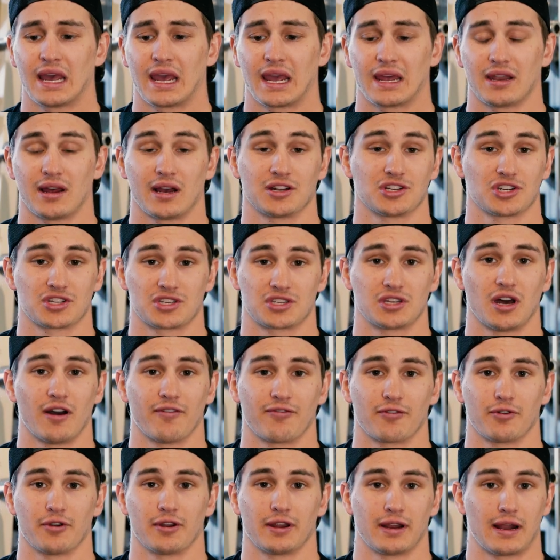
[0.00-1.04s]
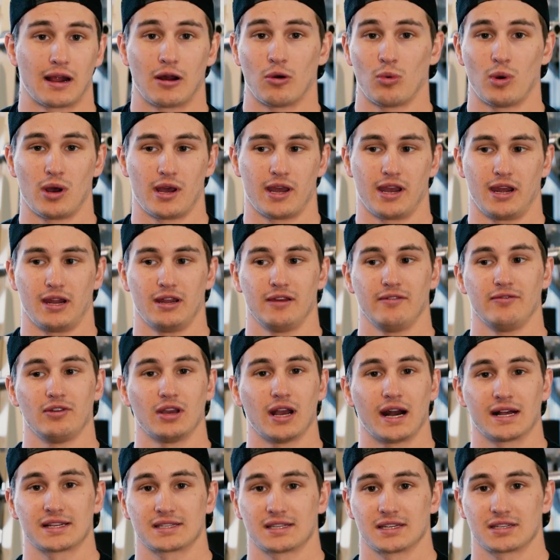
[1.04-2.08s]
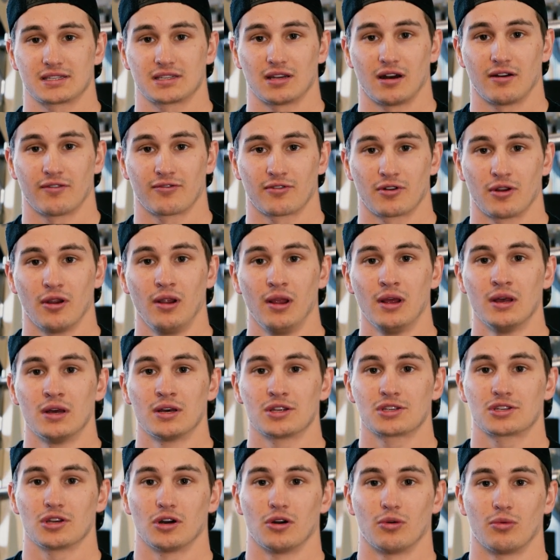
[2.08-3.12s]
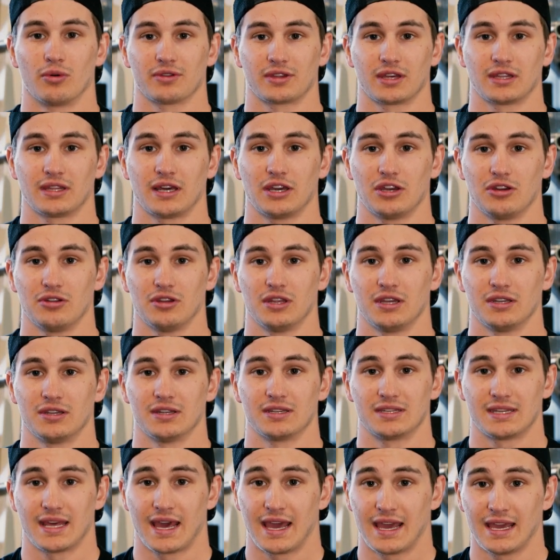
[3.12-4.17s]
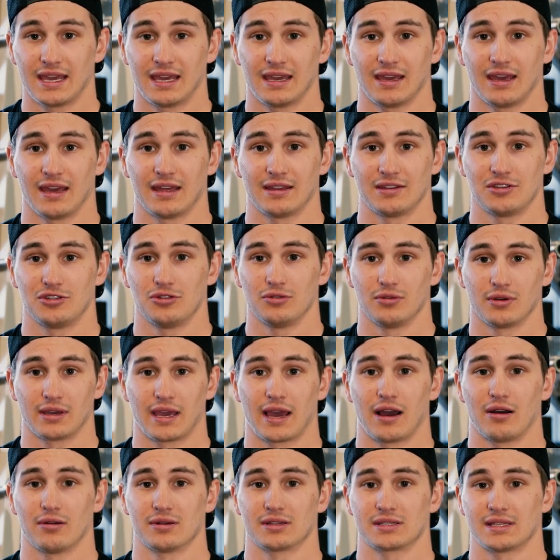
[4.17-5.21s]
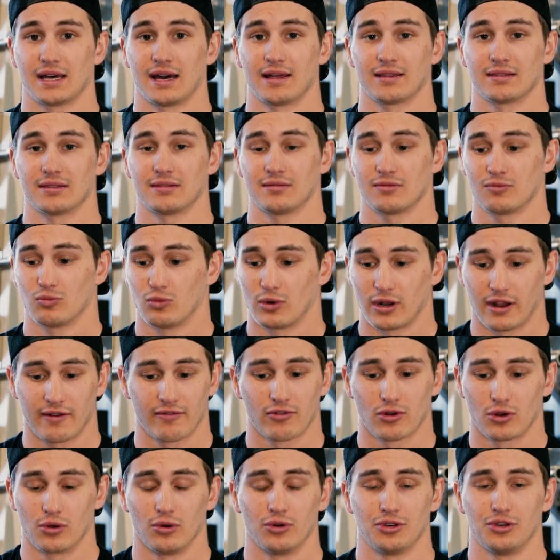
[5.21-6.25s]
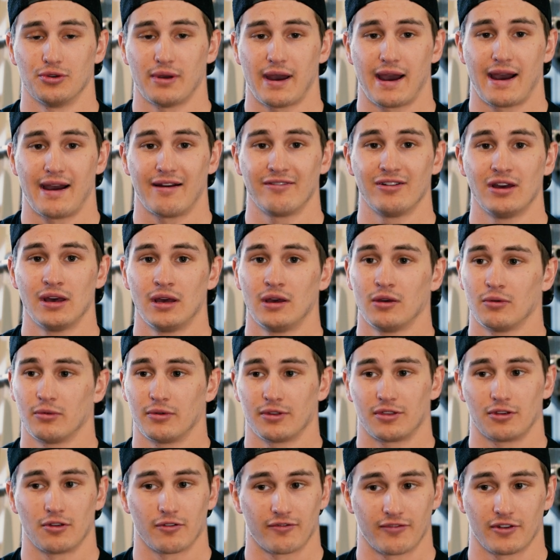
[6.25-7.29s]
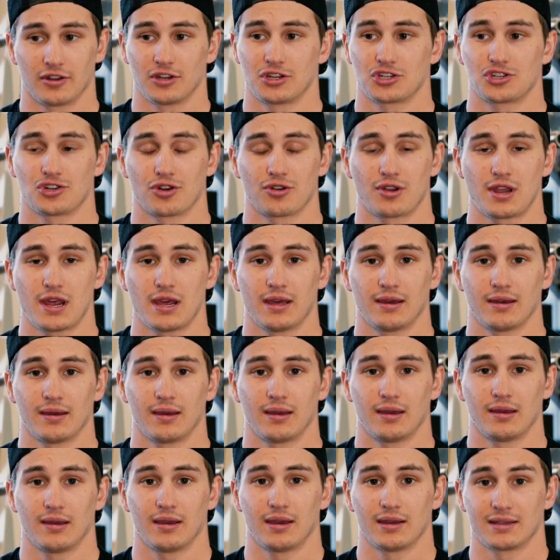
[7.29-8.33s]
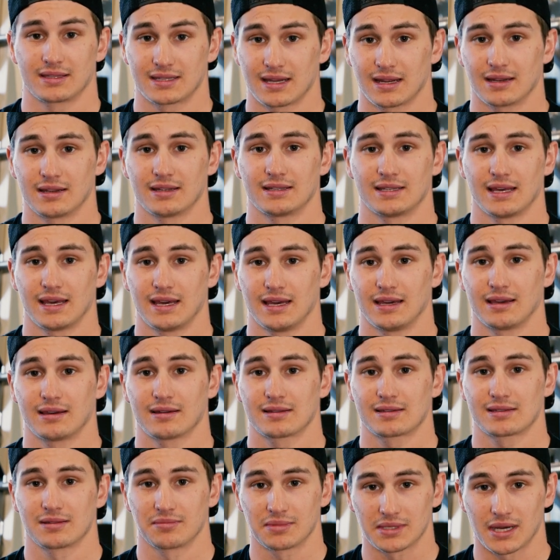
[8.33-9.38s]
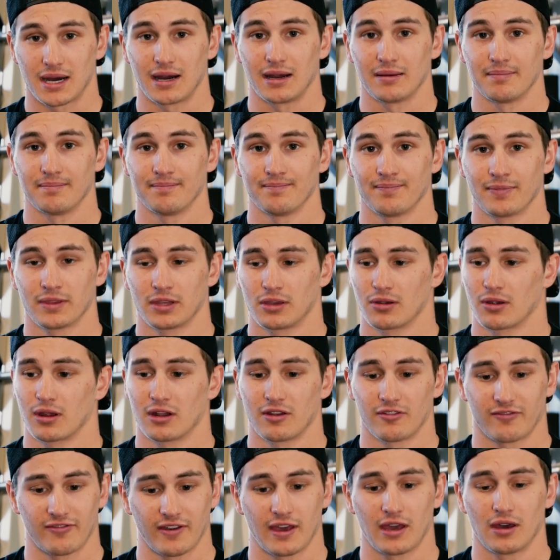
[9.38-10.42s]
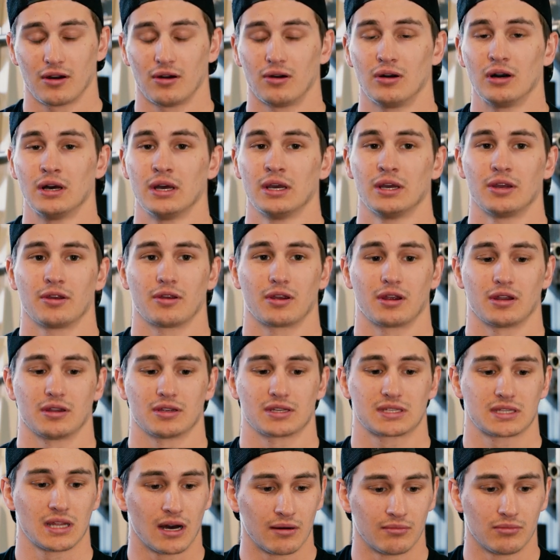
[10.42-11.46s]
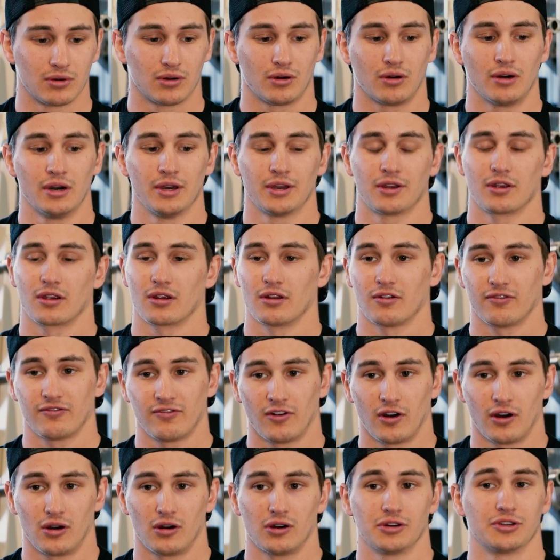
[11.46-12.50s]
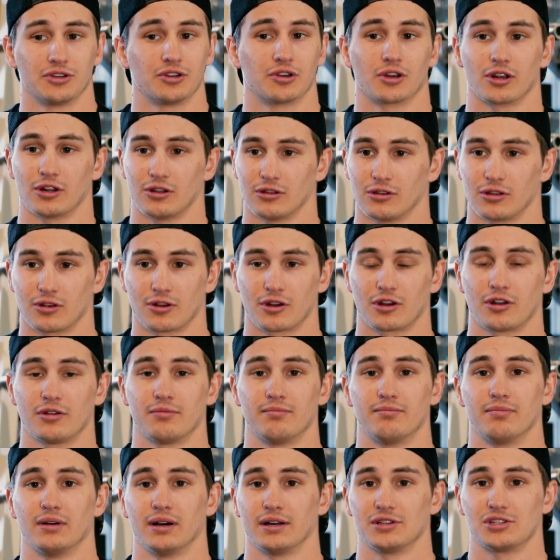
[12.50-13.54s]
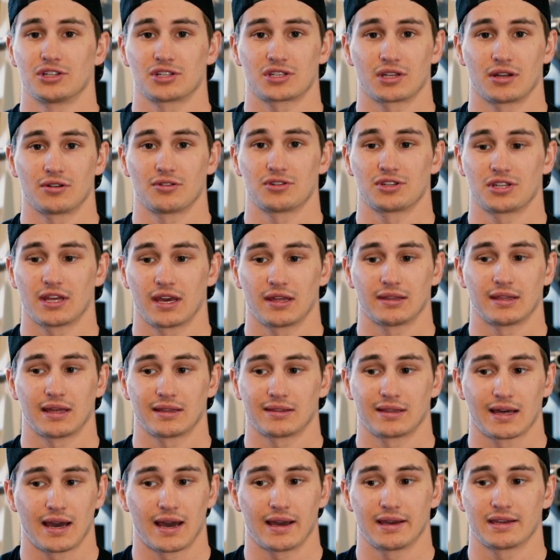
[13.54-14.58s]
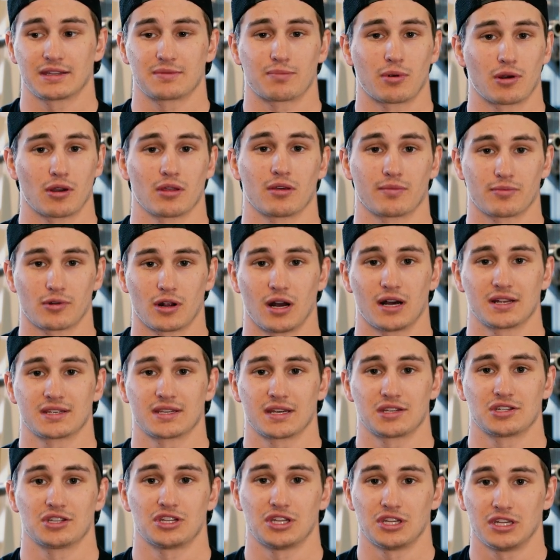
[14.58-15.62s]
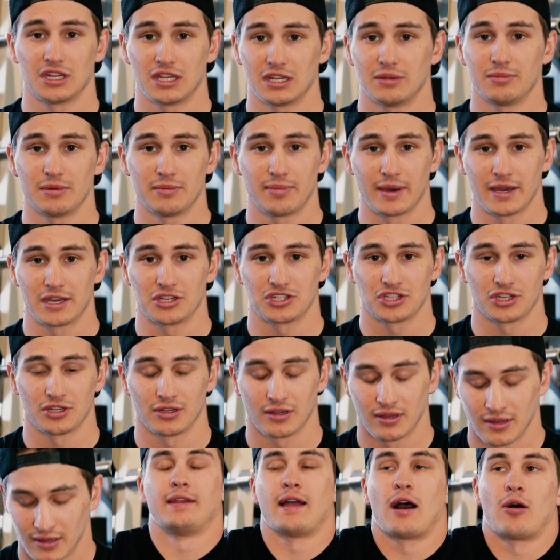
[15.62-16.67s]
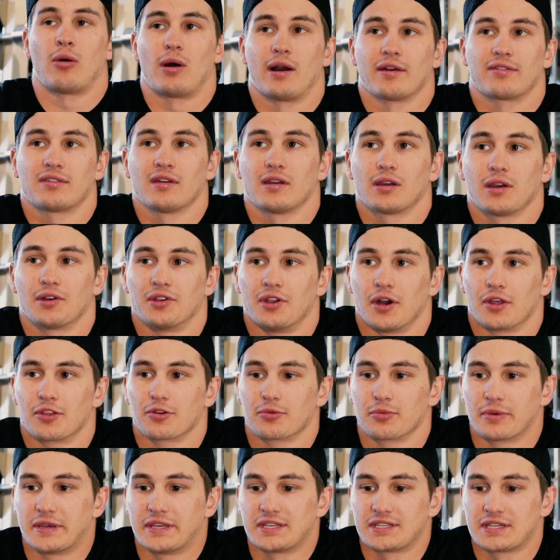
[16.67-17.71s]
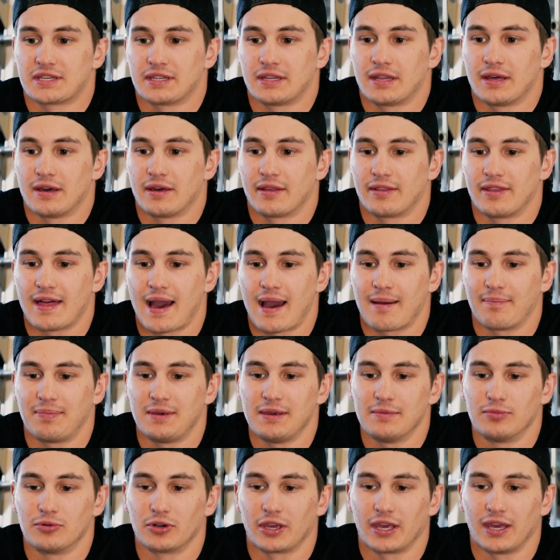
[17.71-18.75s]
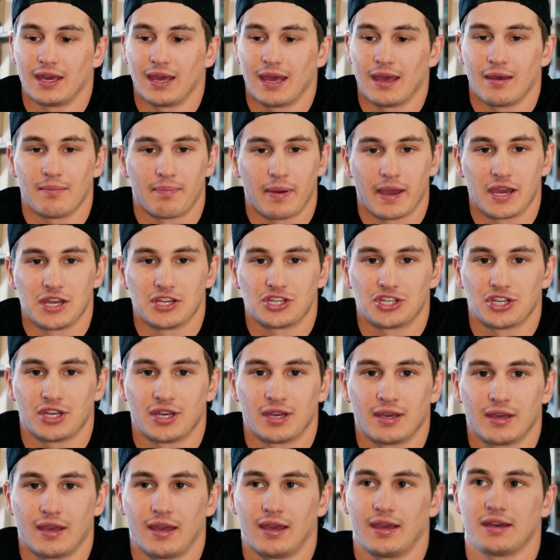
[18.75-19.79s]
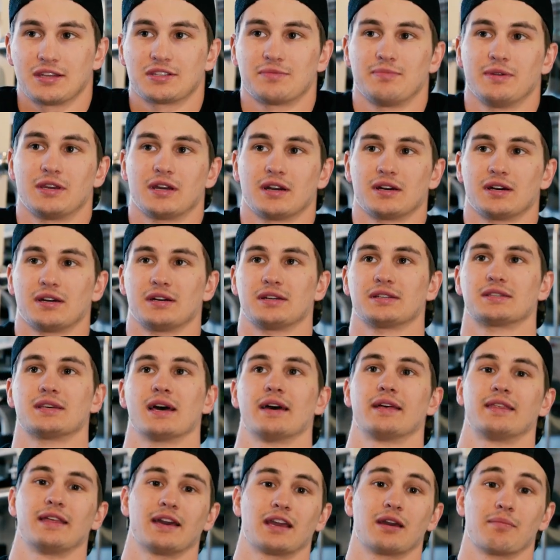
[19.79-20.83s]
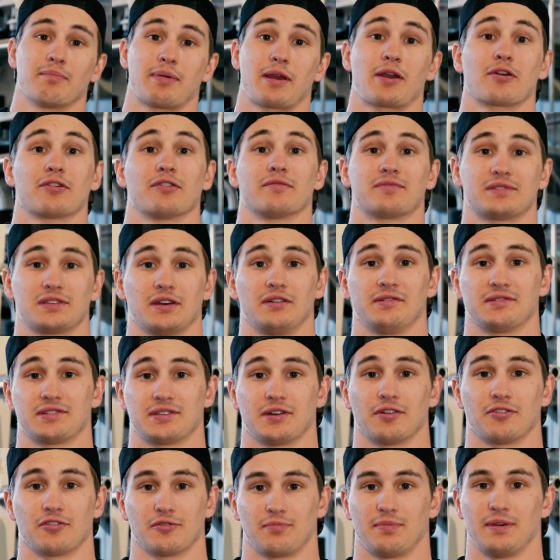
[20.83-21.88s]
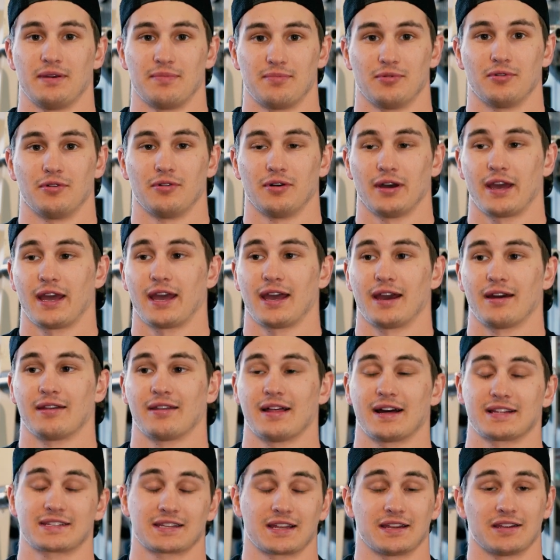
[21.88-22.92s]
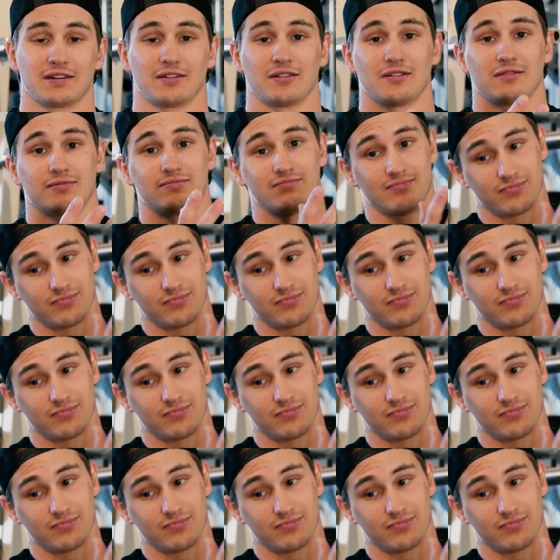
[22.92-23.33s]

and I just suffered, and I don't want any of you guys to suffer. So one thing that you need to take into account is that whatever goal you have with your fitness journey, it's gonna take some time. You're gonna fail, you're gonna stumble, you're gonna fall, you're gonna learn, but just understand that that is part of the process and you need to be patient. Now, I think another reason that people get impatient is because they compare themselves to other people. And that's gonna